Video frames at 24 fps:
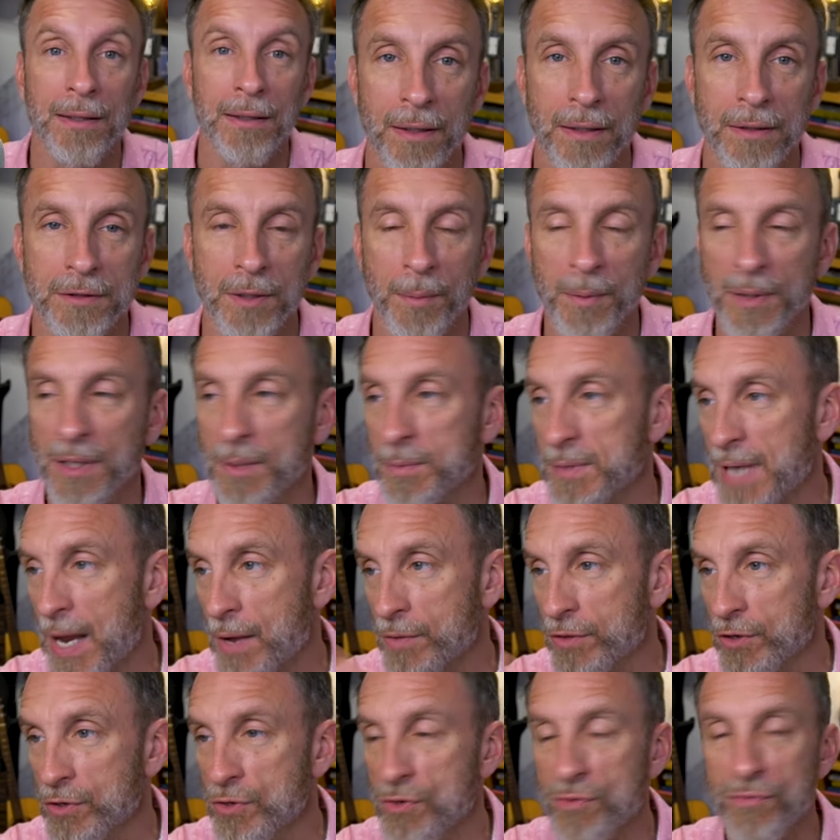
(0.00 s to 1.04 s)
Someone comes out with
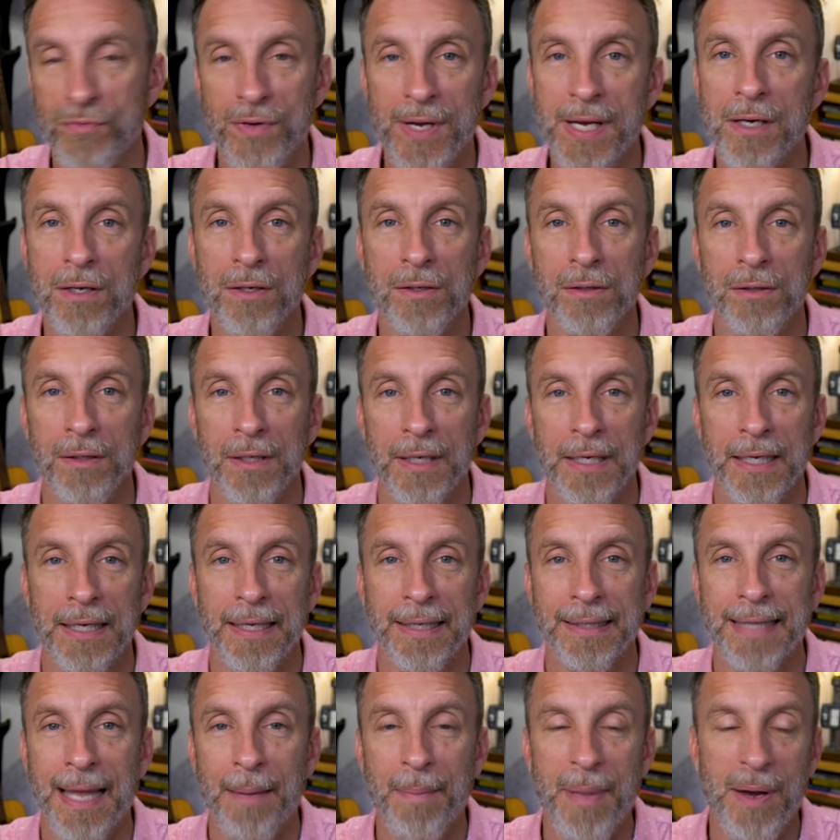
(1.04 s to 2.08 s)
a new vehicle,
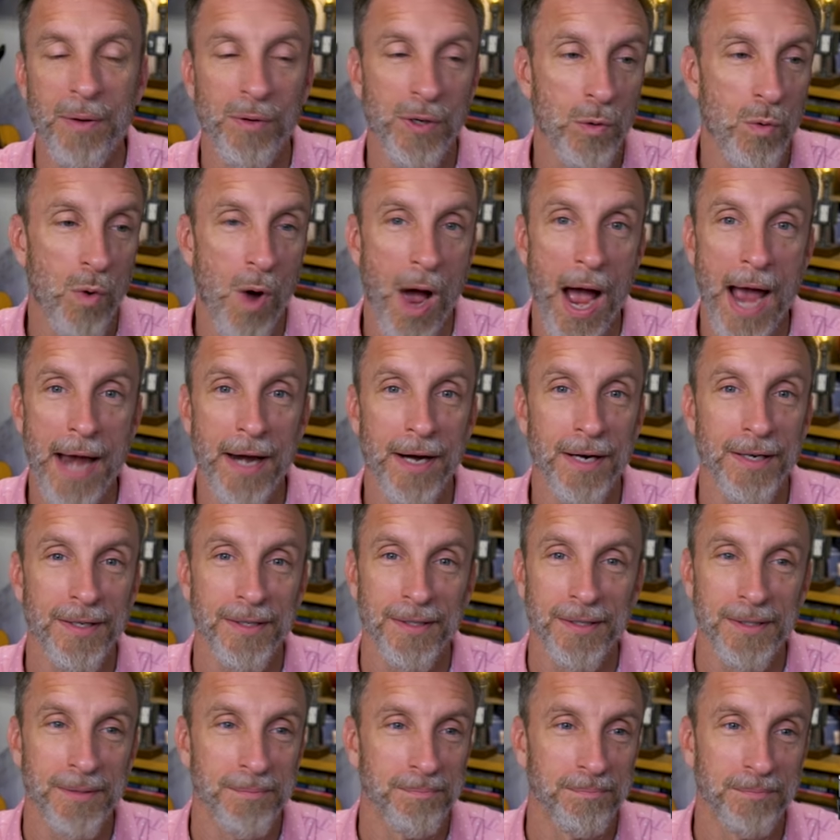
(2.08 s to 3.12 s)
that may require
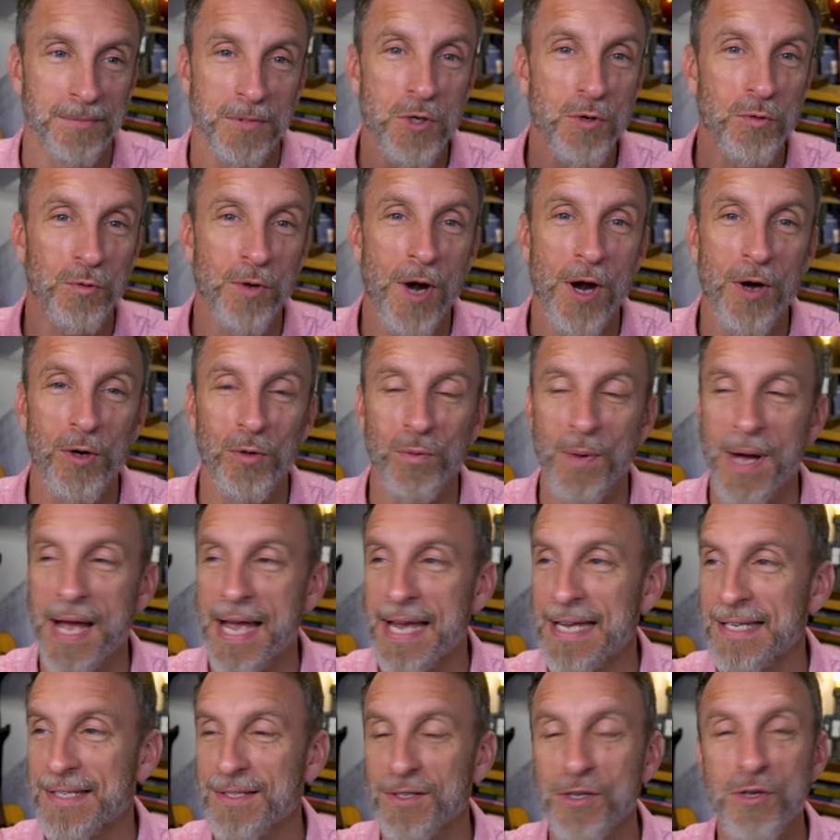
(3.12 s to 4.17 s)
new
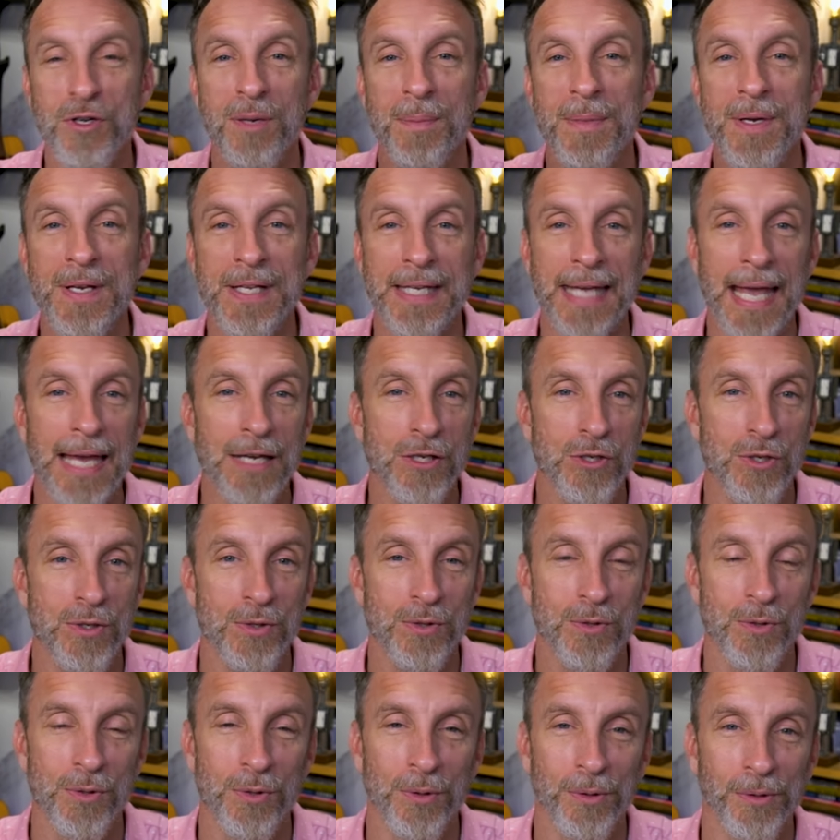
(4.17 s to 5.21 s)
roadways, new communication
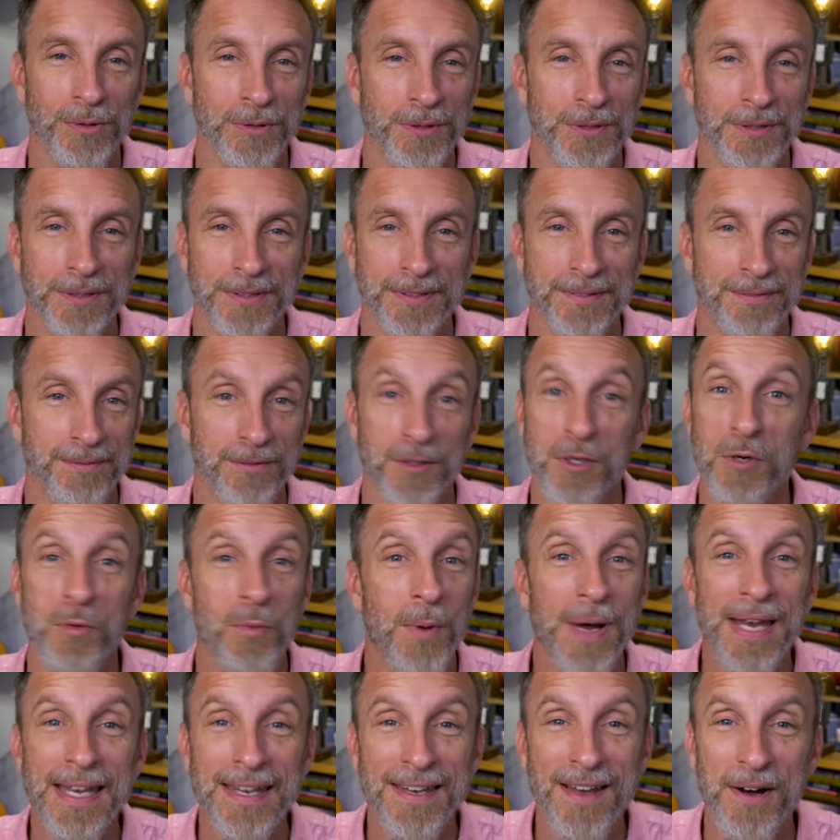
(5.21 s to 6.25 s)
tools, new
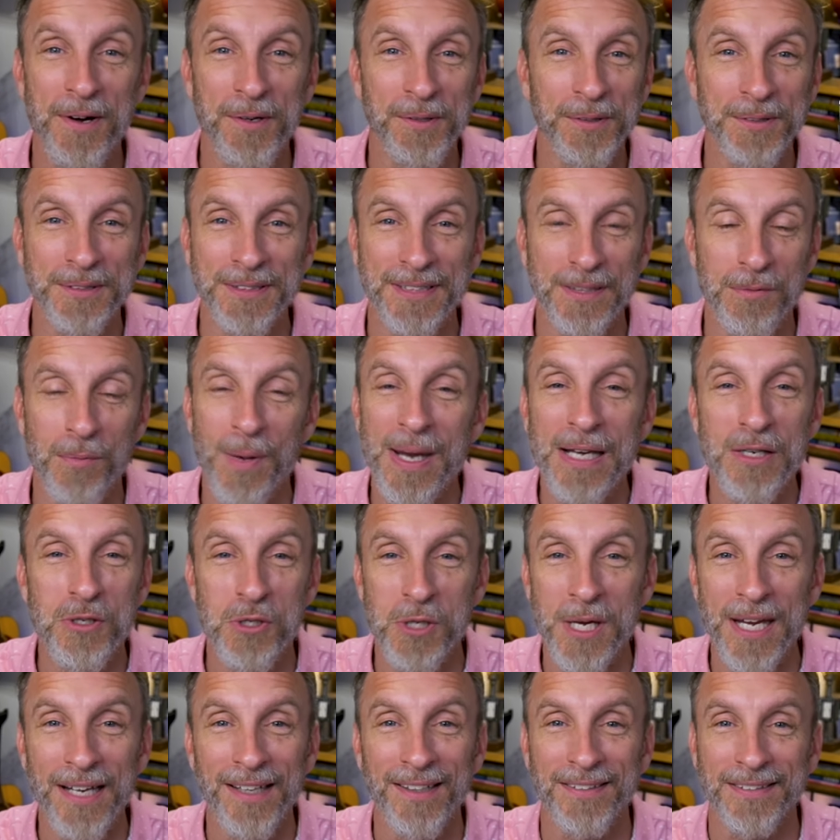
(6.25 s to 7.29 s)
windows and
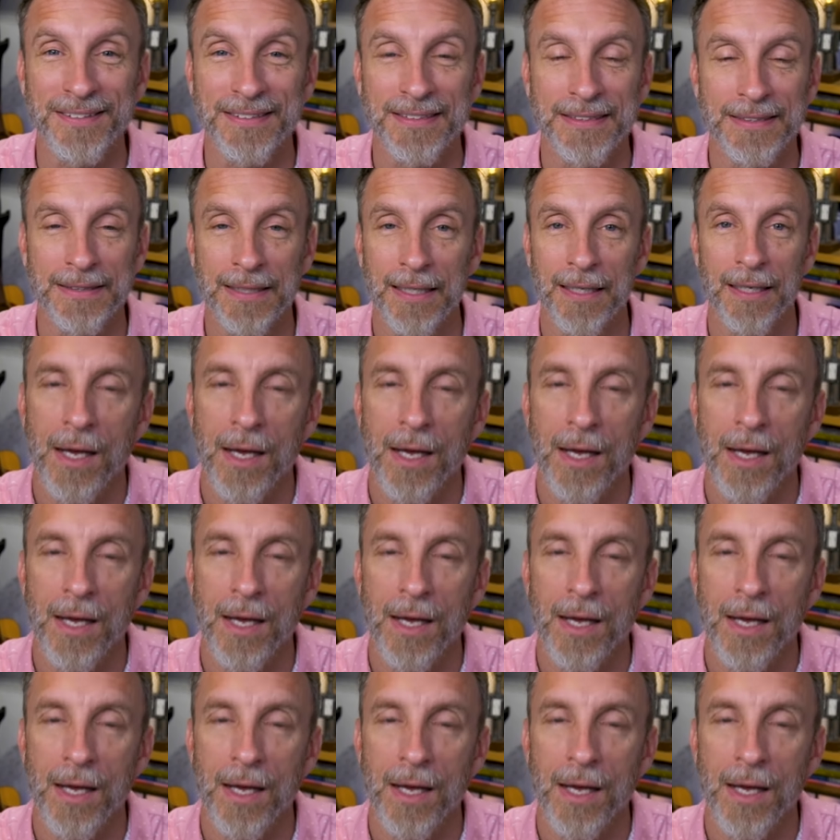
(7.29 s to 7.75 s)
windshields.